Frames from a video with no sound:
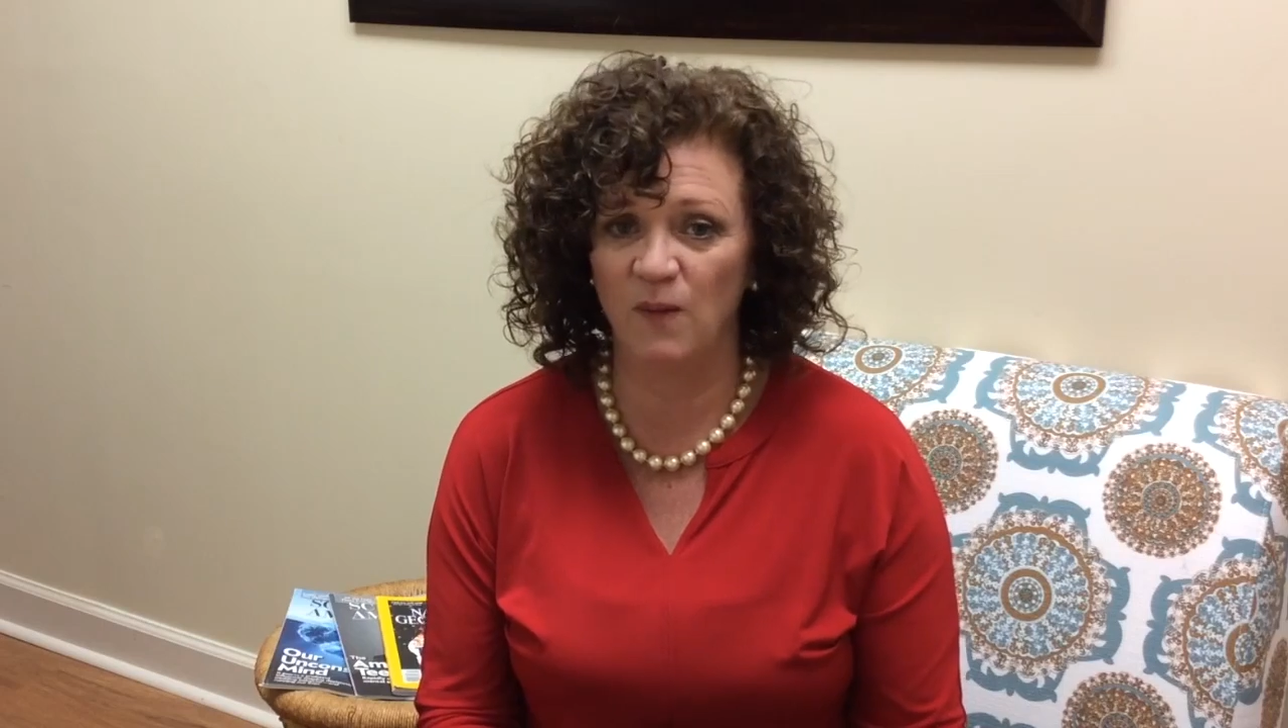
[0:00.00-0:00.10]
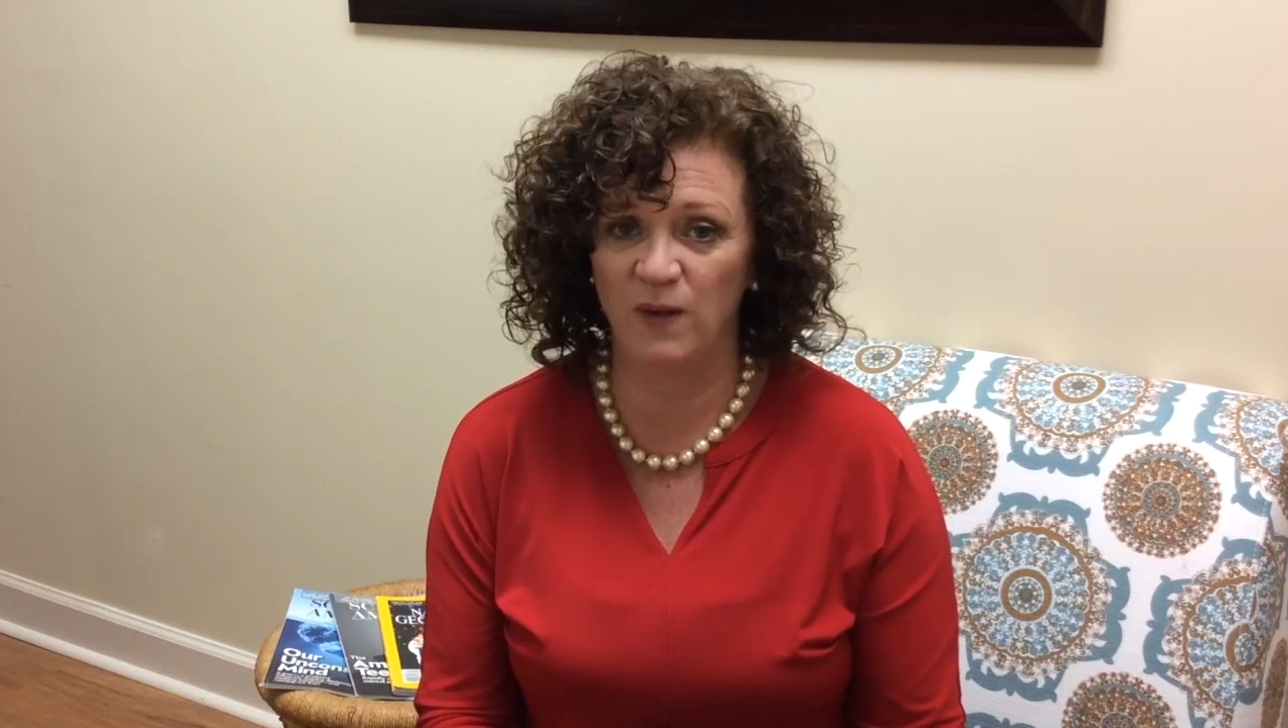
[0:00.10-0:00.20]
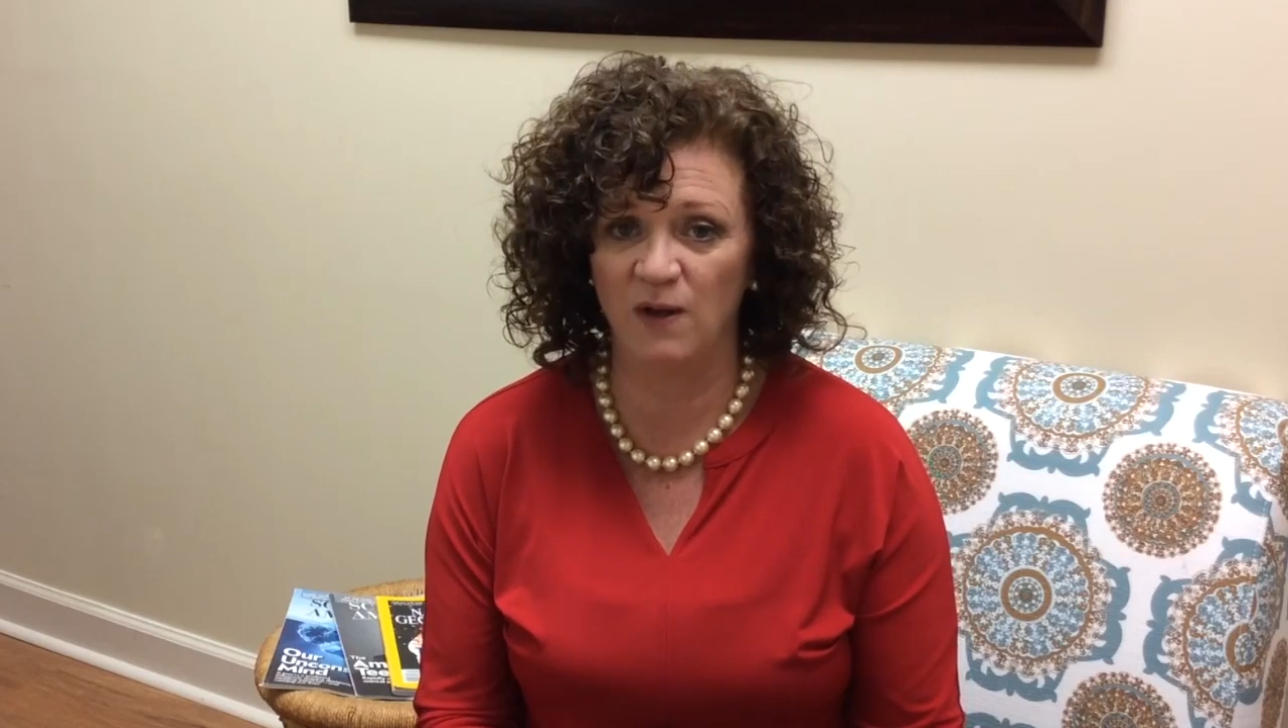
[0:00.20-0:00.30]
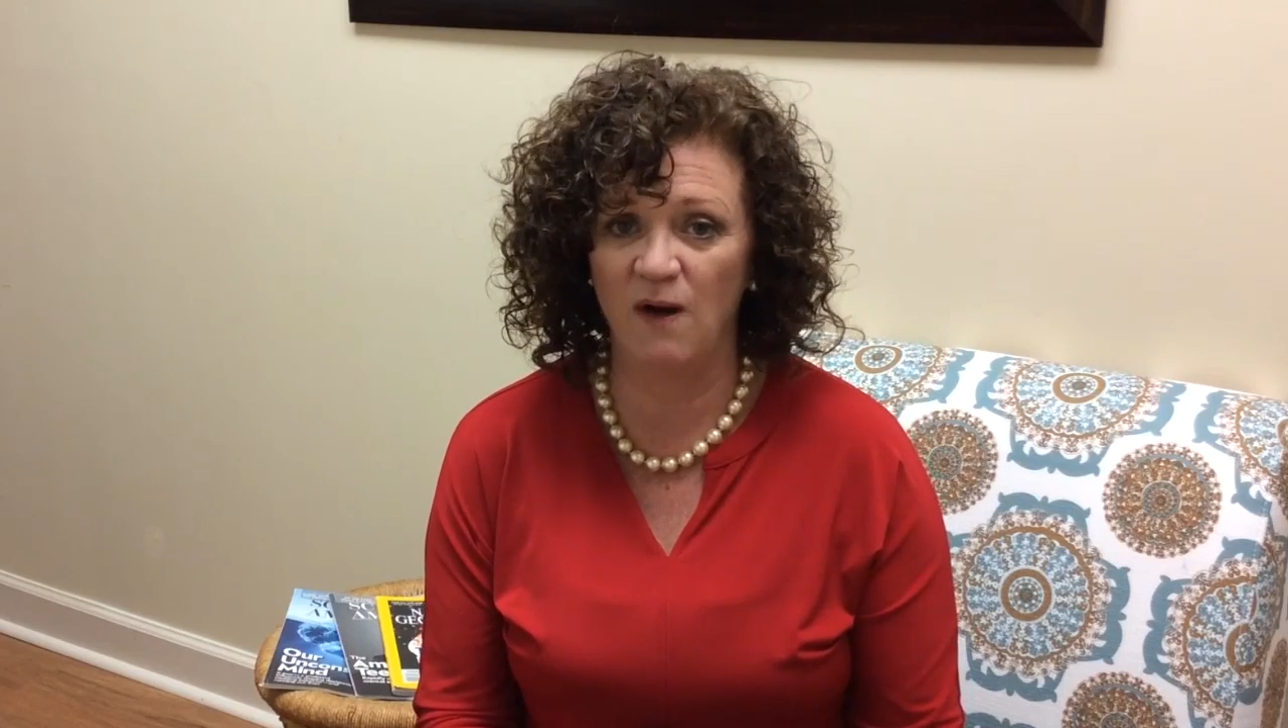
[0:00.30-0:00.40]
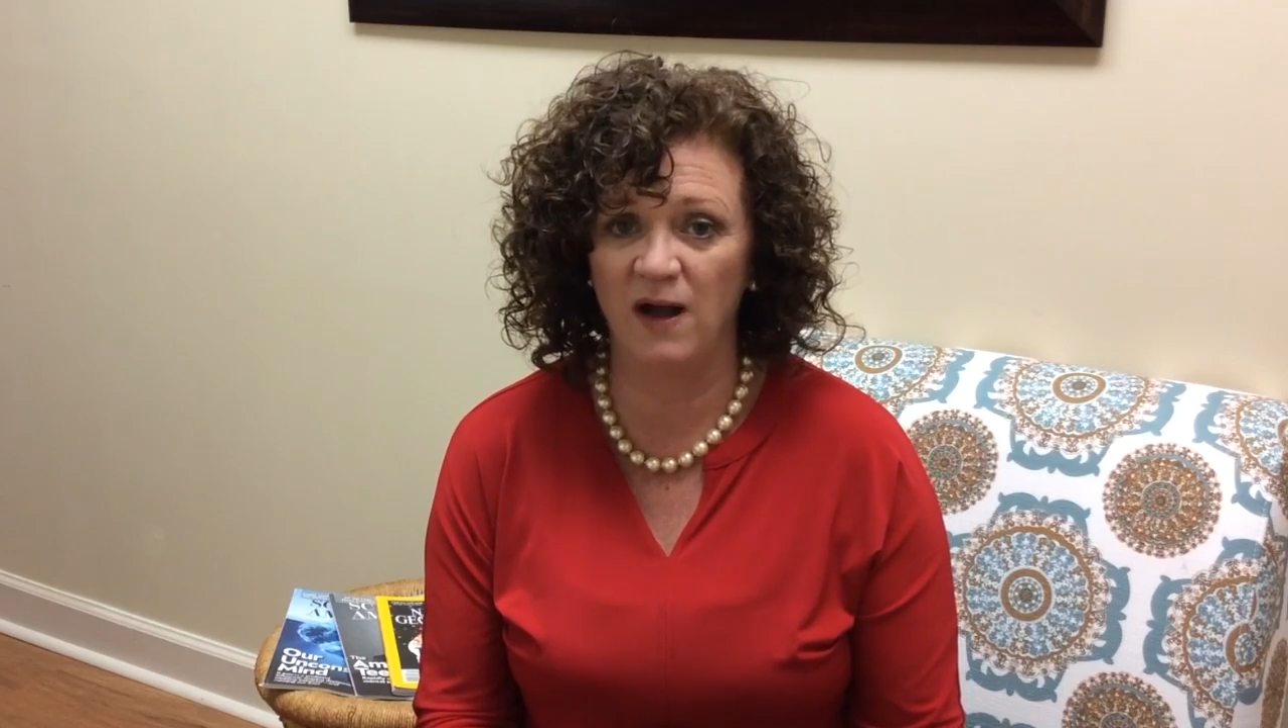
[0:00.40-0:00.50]

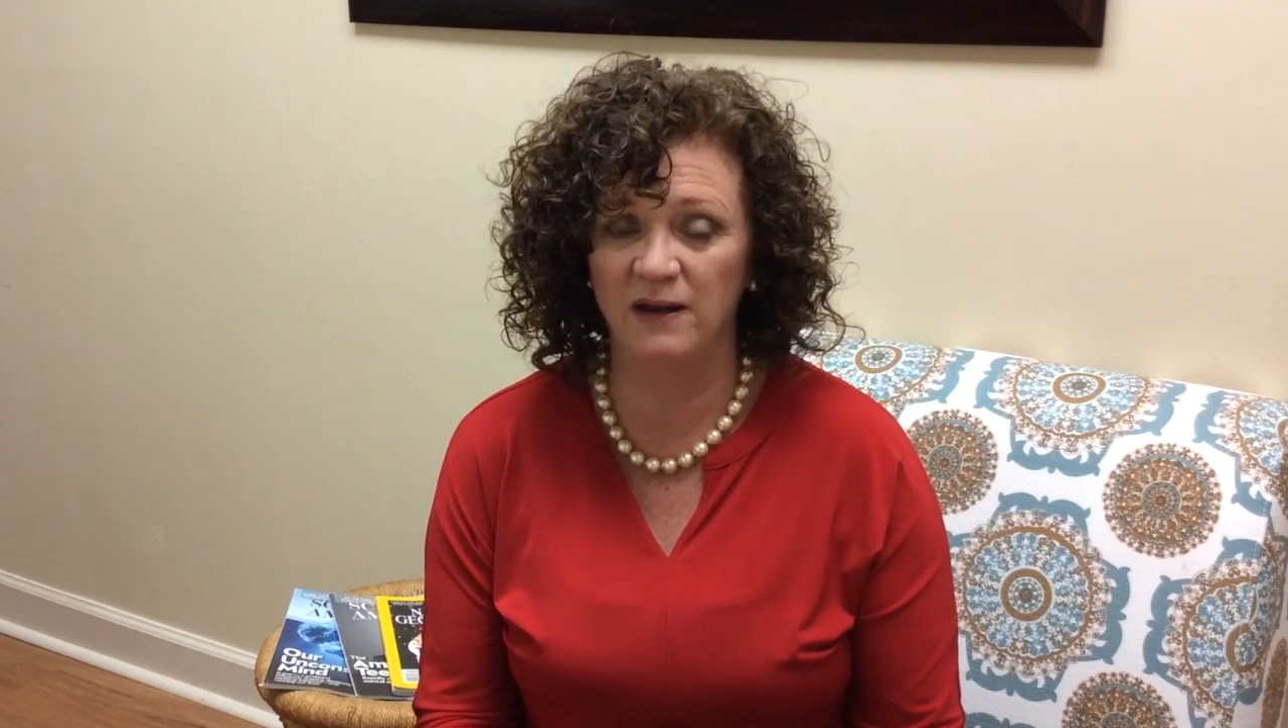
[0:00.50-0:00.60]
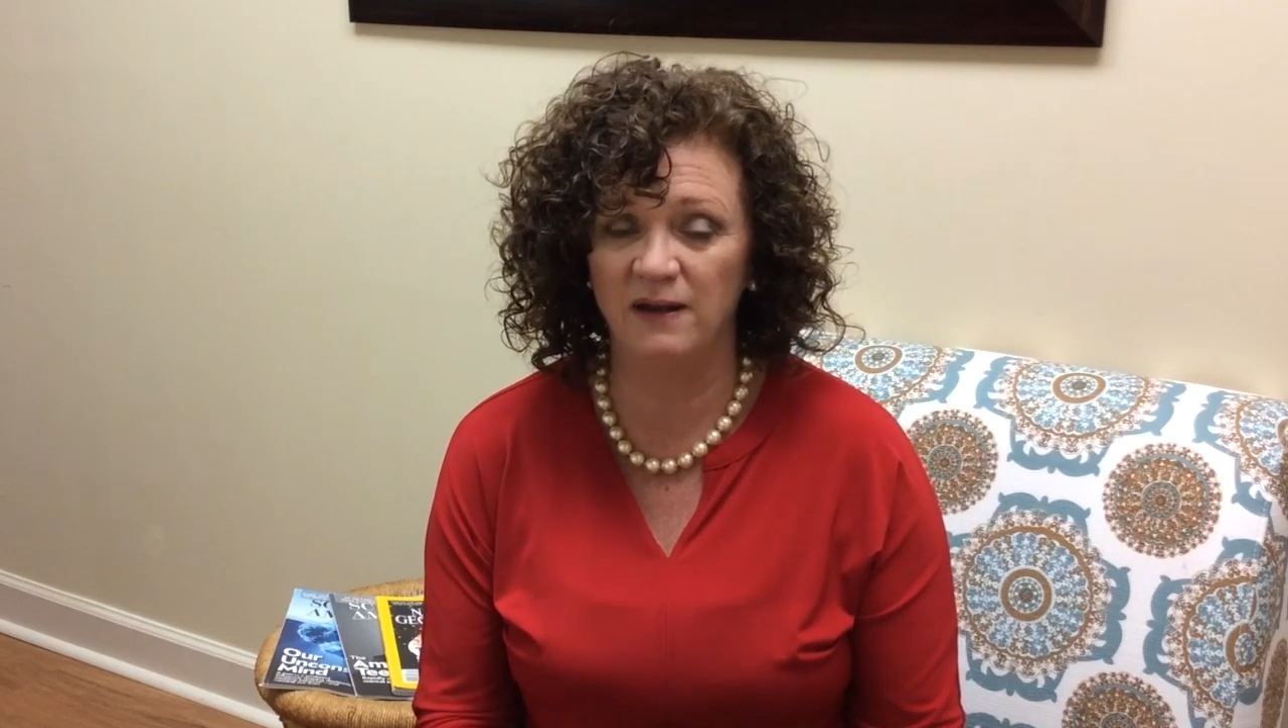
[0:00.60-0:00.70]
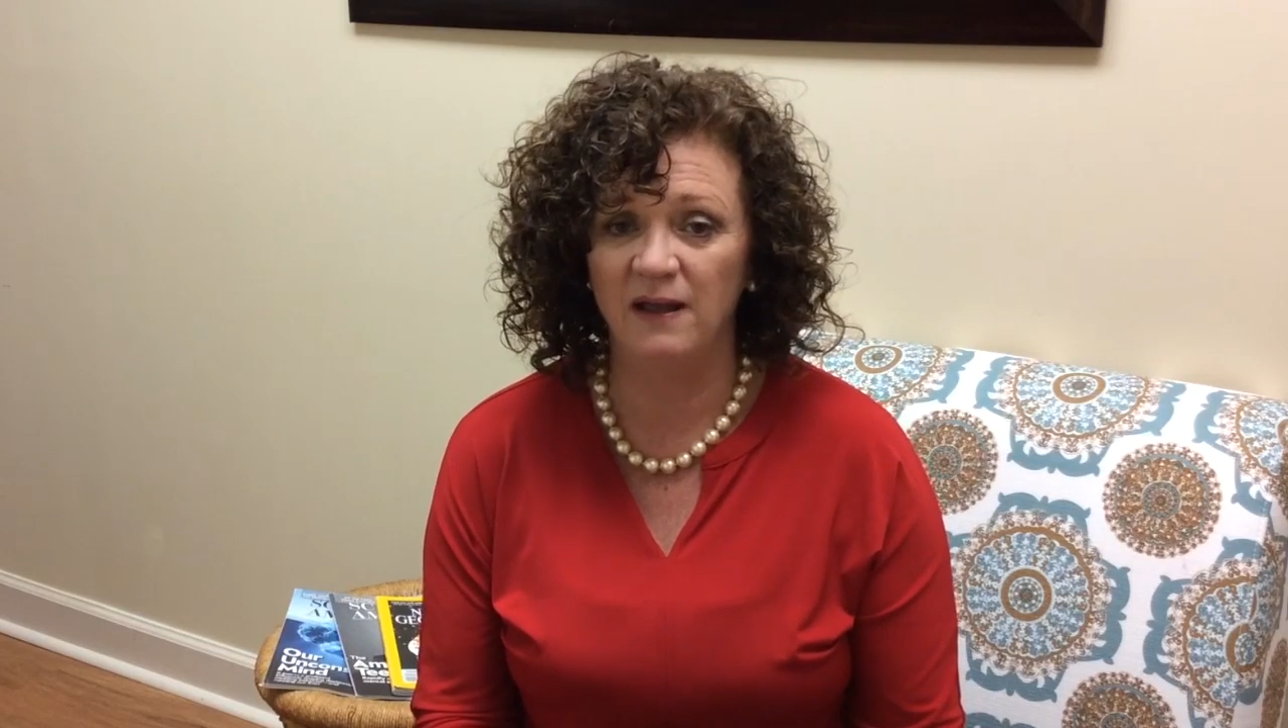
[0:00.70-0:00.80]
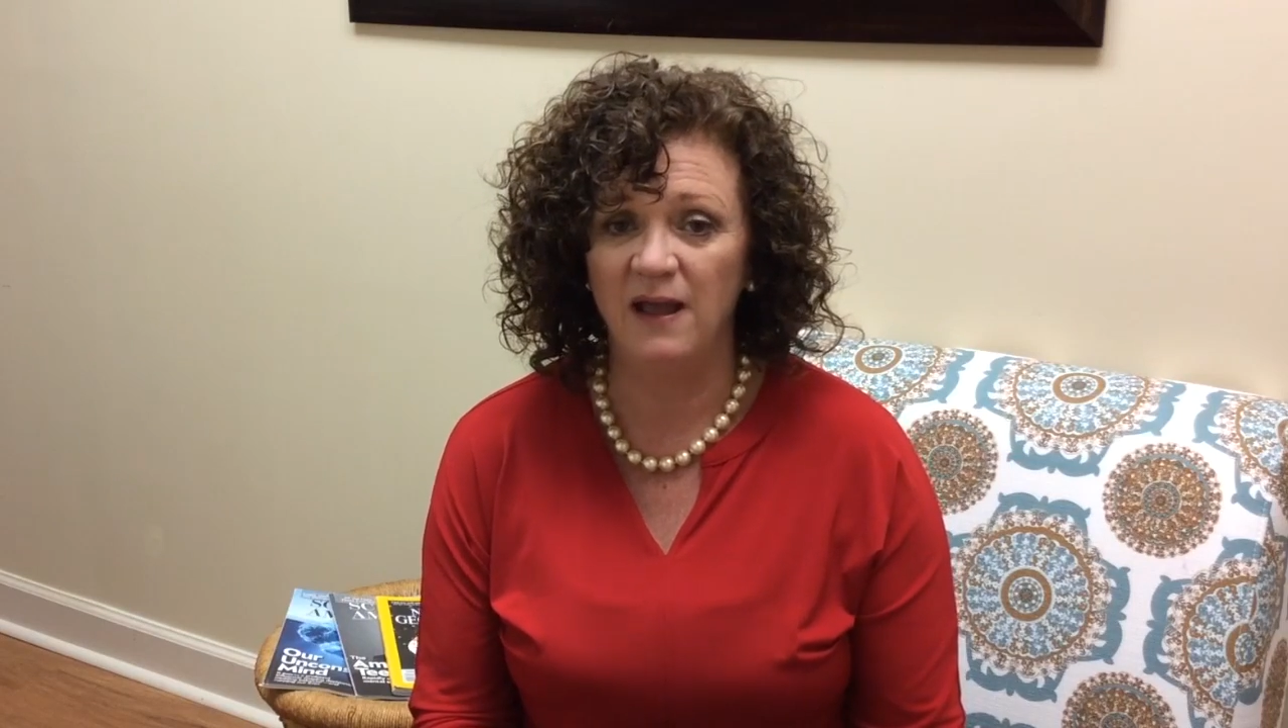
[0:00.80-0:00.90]
going on,